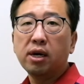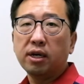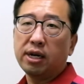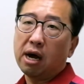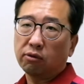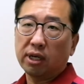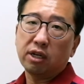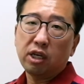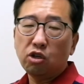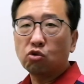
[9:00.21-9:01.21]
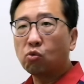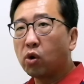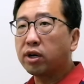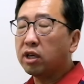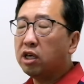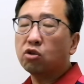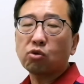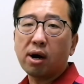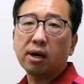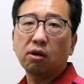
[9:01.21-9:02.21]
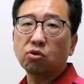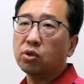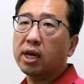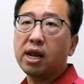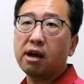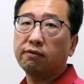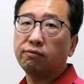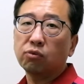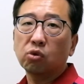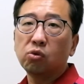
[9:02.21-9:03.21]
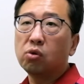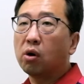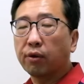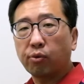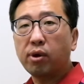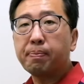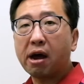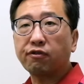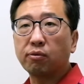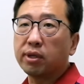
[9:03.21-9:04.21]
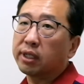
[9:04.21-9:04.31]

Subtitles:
Now then each townhouse you can have 2 or 3 bathroom and